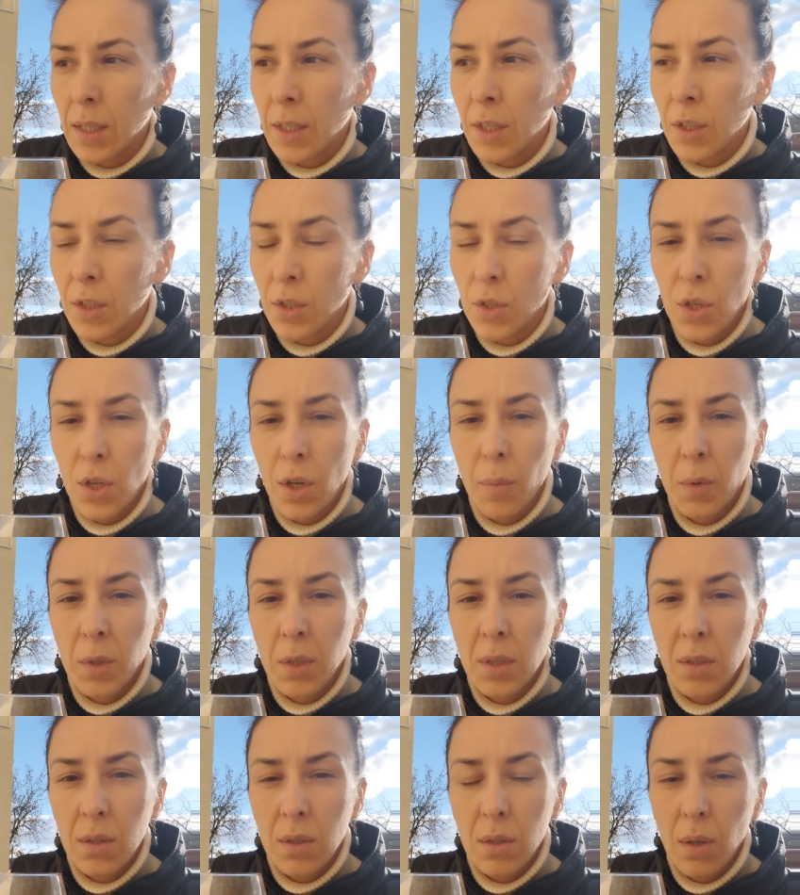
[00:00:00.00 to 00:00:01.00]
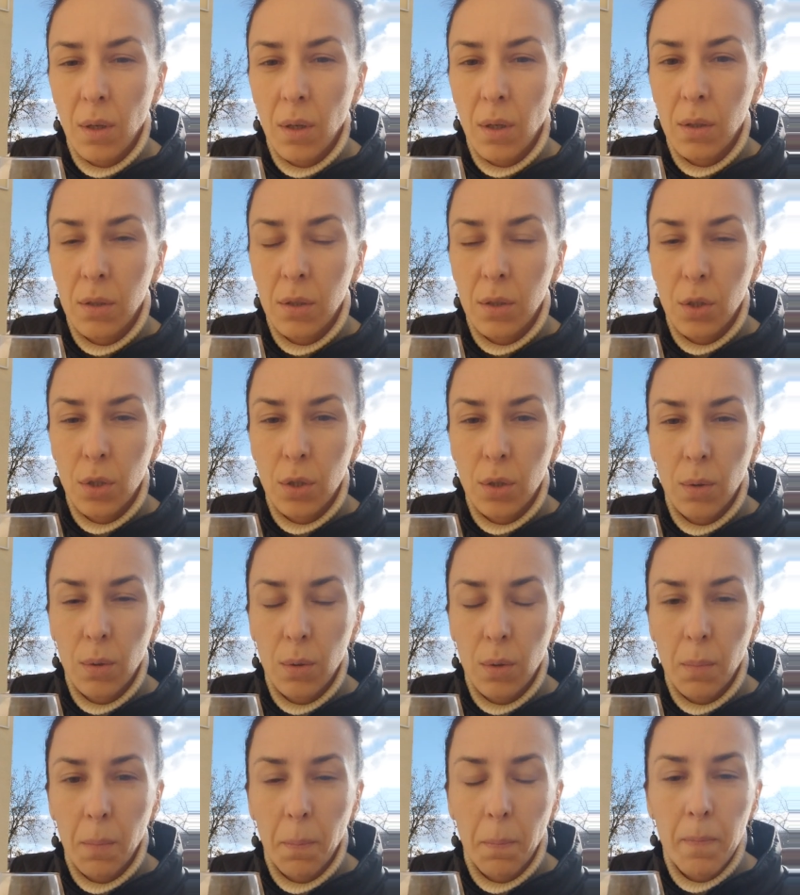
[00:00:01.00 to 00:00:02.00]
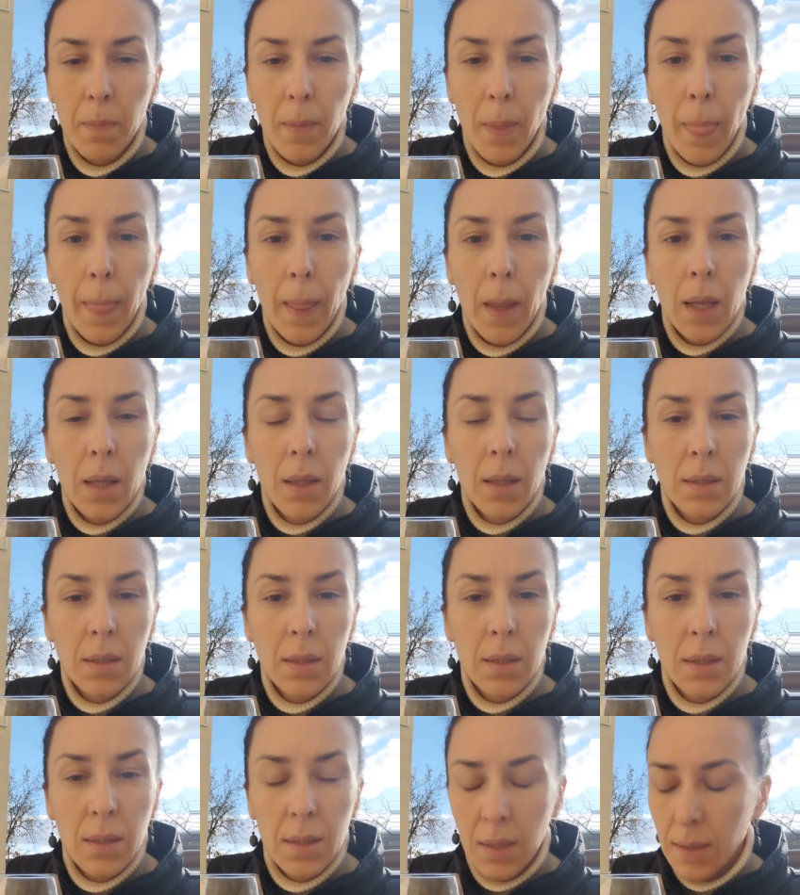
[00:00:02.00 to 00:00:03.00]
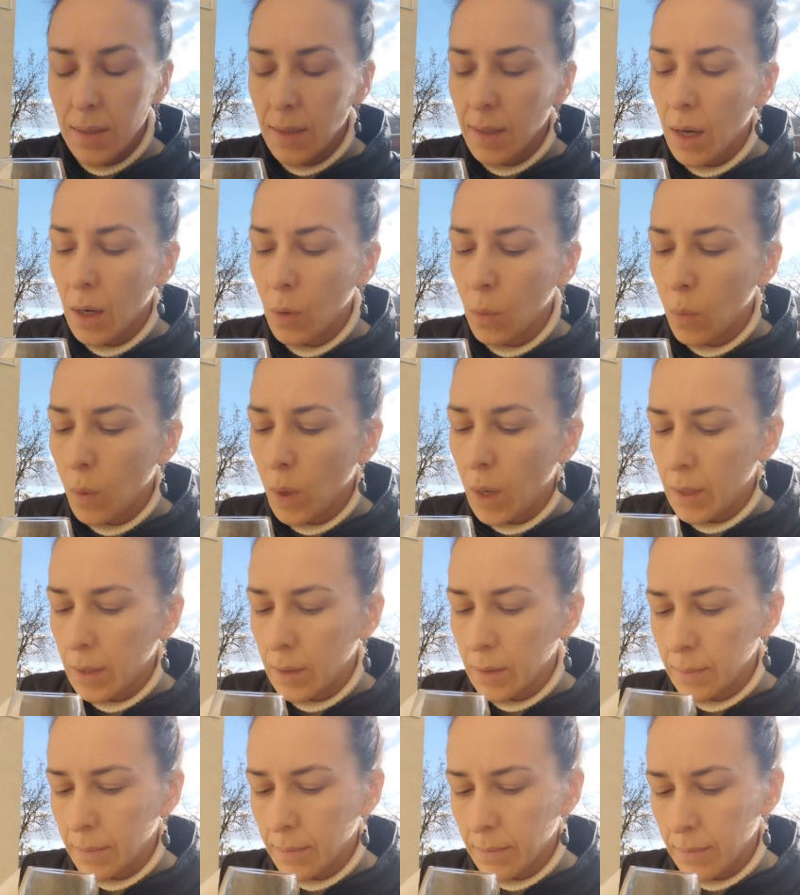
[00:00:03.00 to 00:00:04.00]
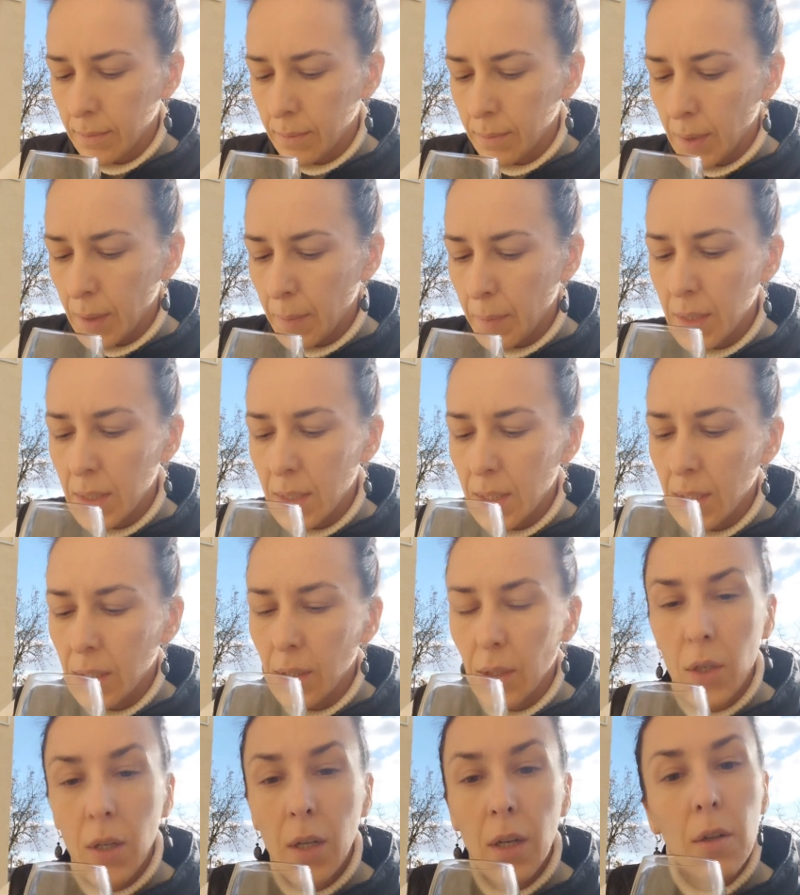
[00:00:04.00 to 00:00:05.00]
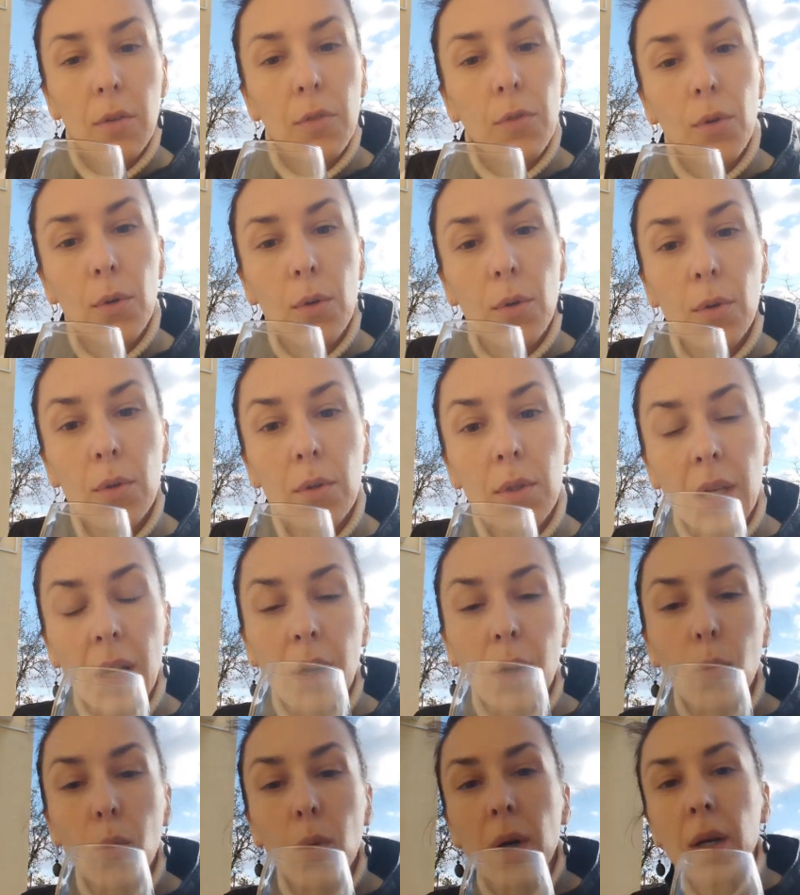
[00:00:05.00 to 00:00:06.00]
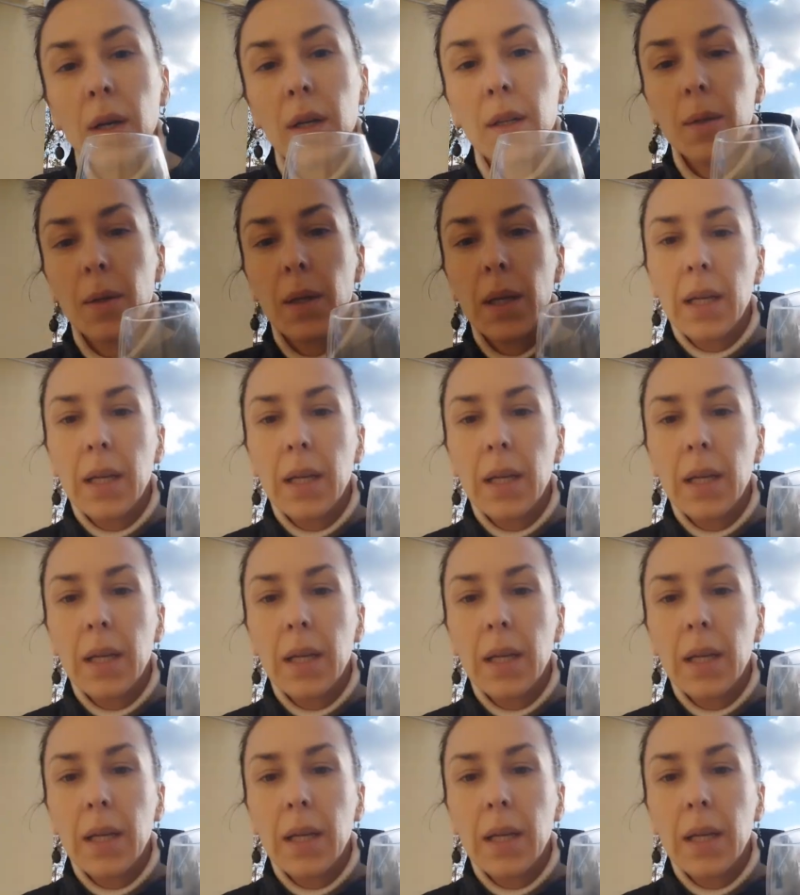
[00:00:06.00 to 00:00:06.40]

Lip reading: in German, it's called Sturm. This is young wine. Maybe it's still early for the young wine.